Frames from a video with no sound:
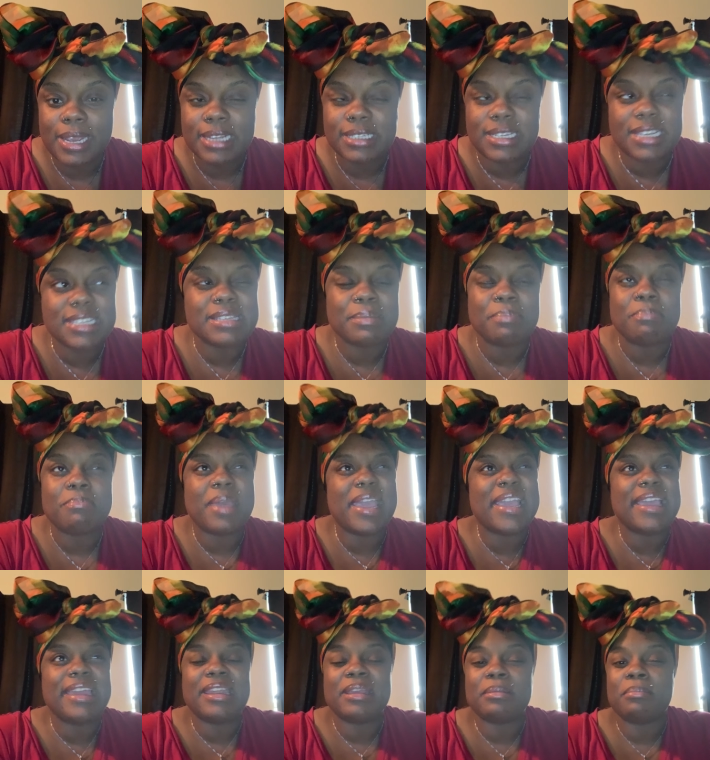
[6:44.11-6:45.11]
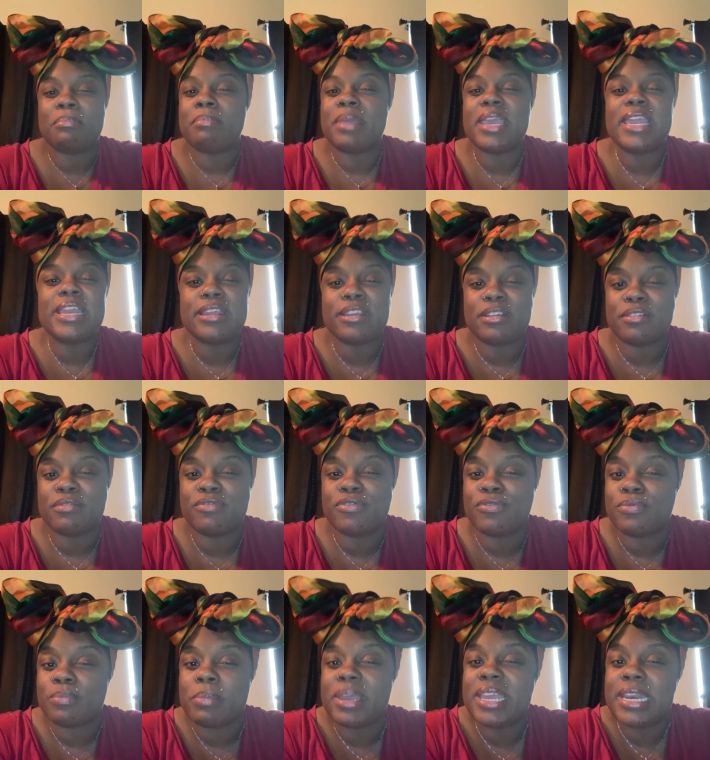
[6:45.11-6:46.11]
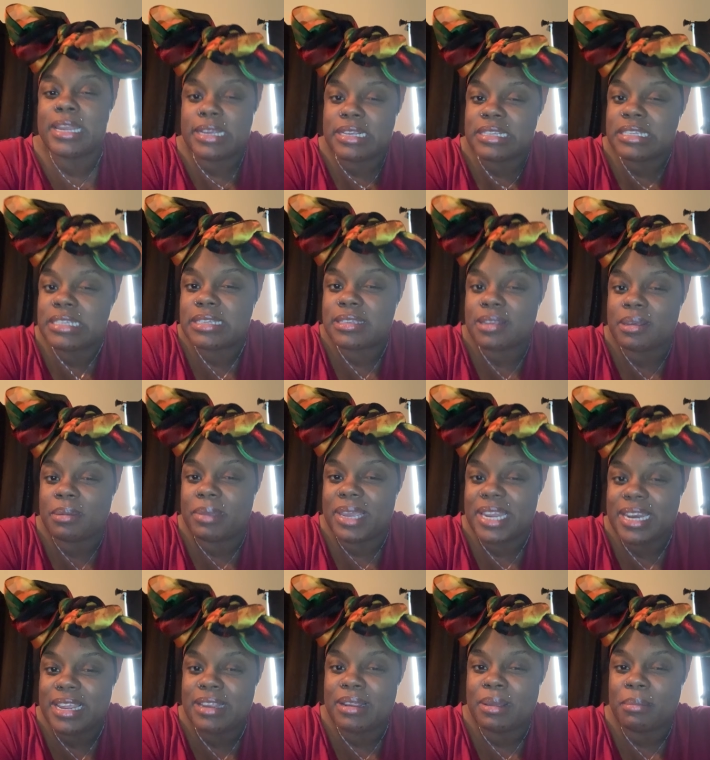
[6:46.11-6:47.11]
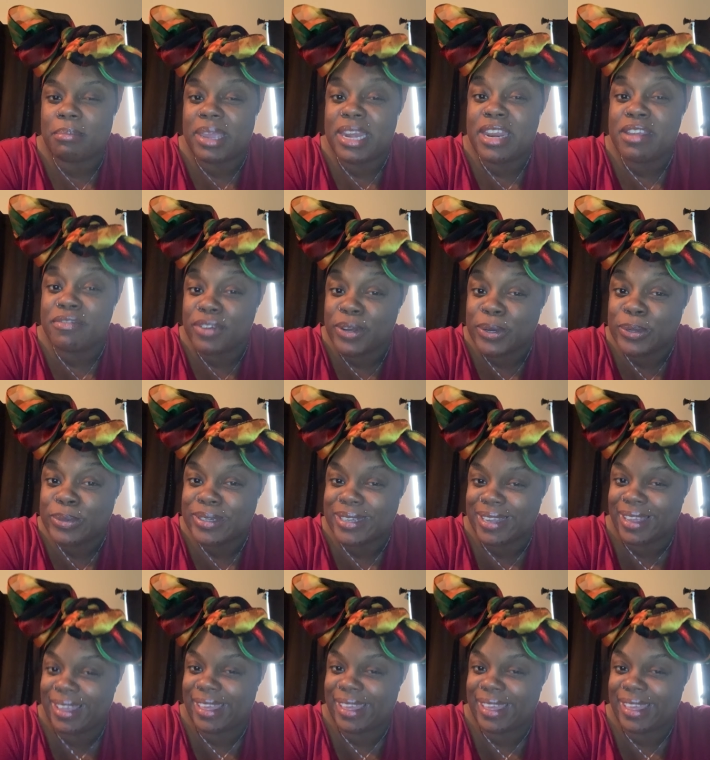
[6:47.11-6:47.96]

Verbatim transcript: just making it meaning, meanings, meaning, meaningful.